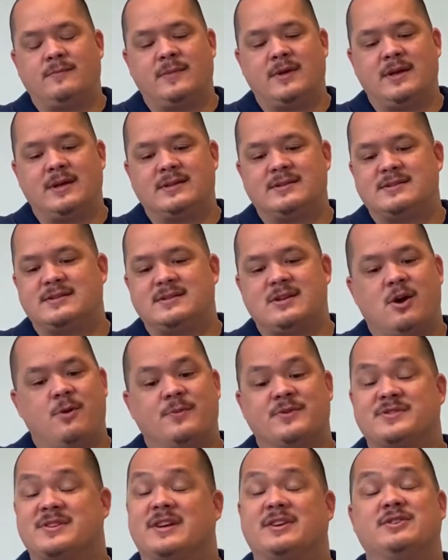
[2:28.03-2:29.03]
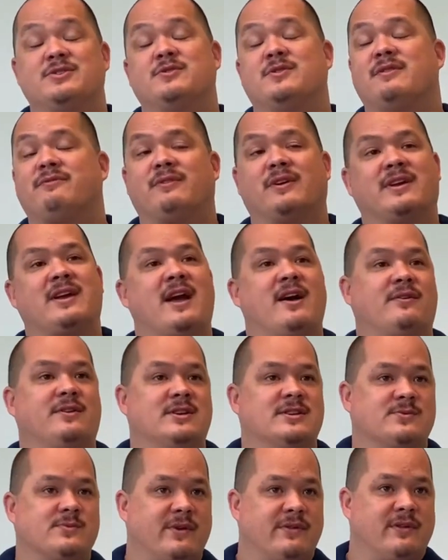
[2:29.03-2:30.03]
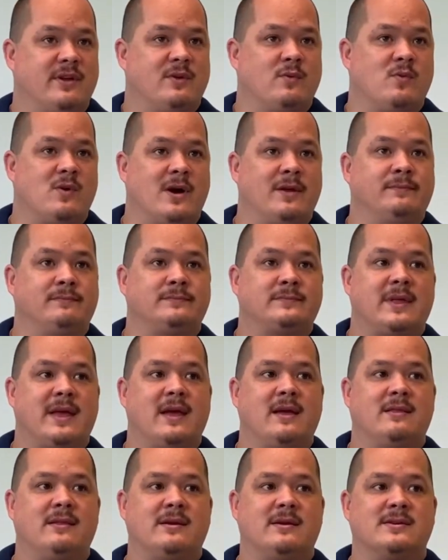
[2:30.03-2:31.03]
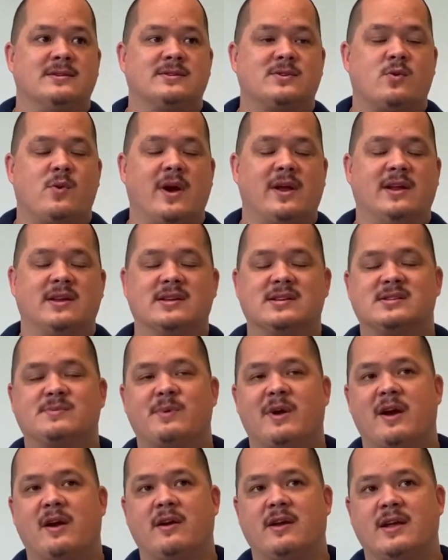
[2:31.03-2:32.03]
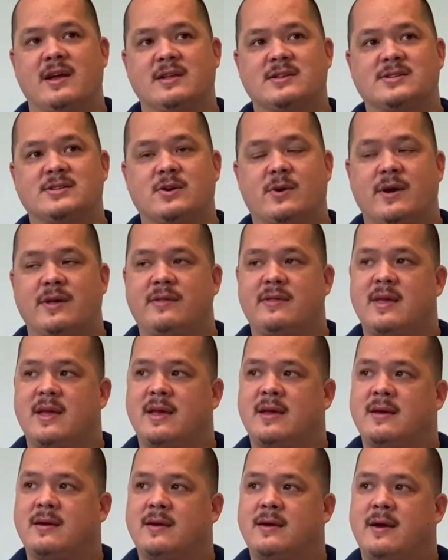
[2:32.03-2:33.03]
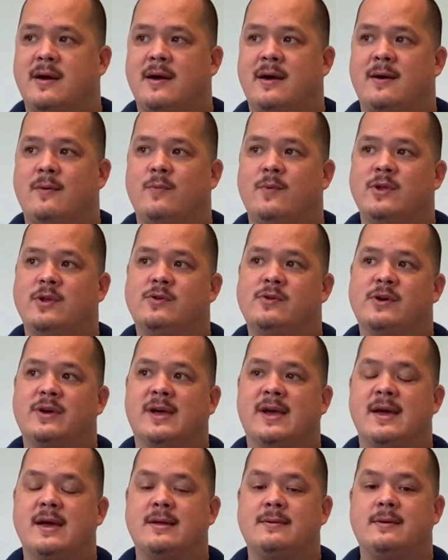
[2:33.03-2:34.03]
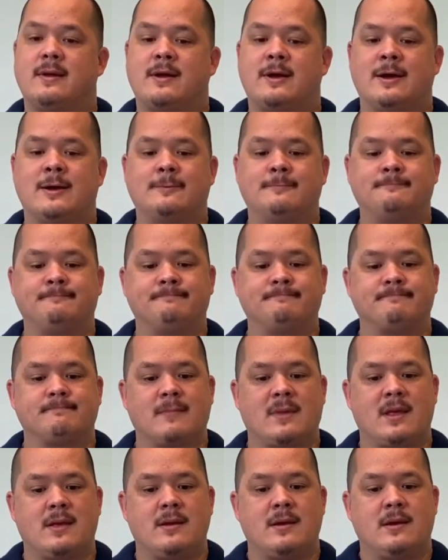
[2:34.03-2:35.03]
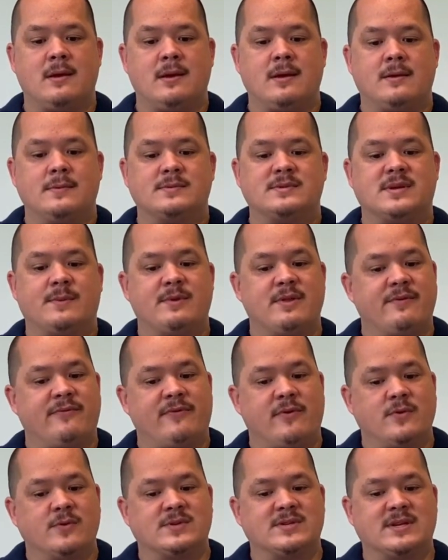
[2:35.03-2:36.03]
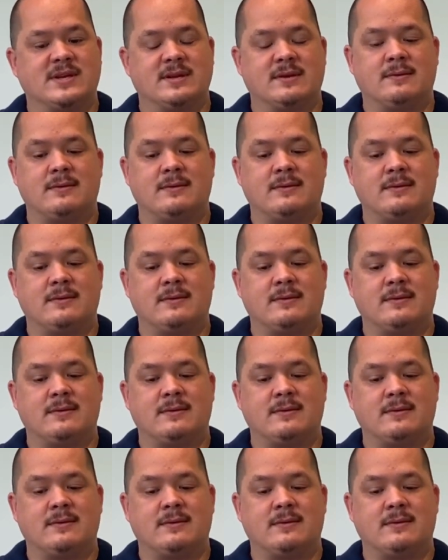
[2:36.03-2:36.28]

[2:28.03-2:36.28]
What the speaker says: it's almost like two different counties within one, and there's quite a disparity. And so I think when you look at some of the folks and